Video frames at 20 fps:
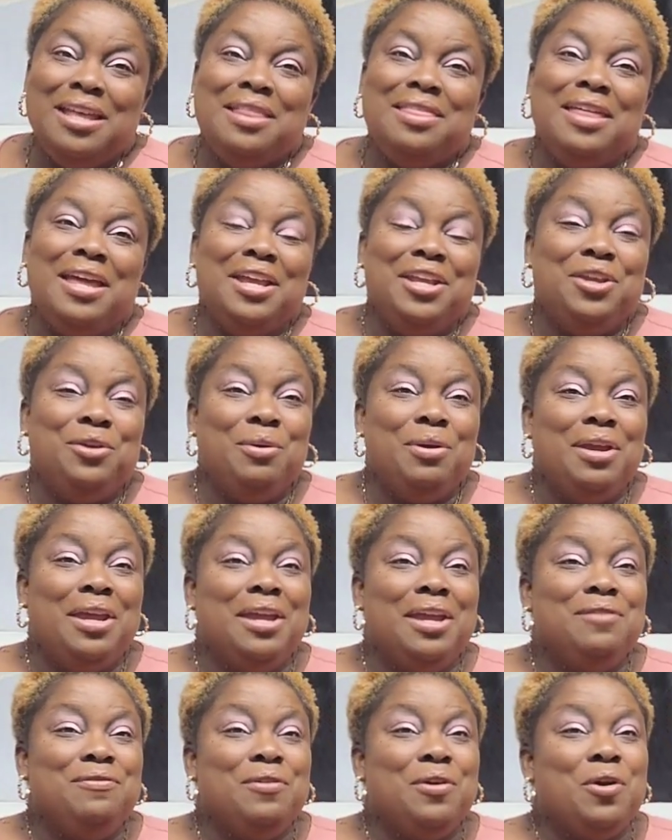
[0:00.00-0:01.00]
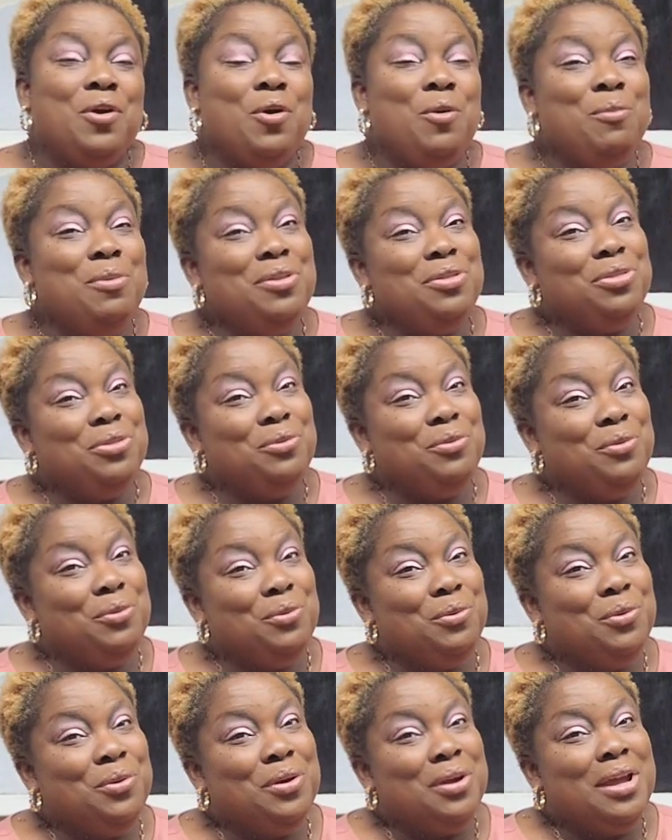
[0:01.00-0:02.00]
Thank you again for coming
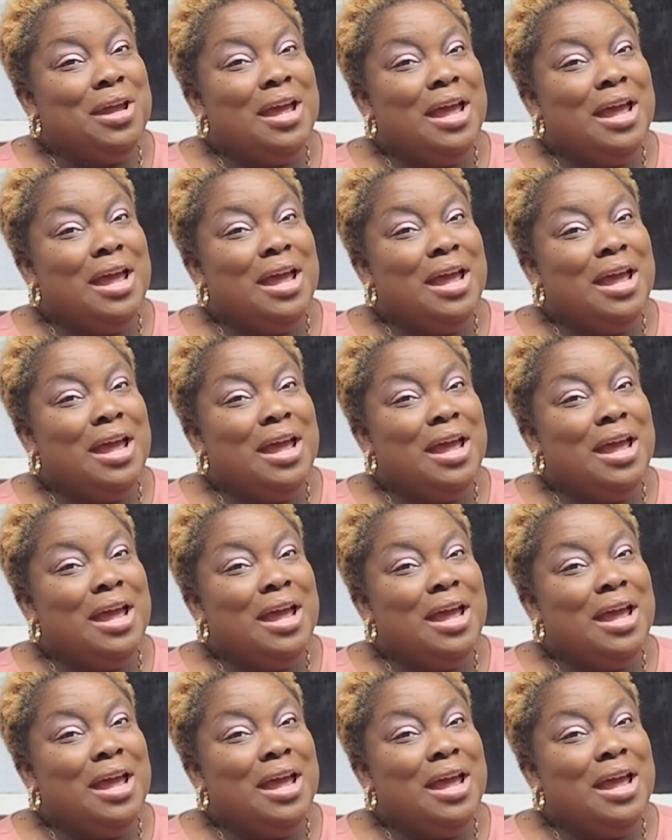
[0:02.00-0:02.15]
through.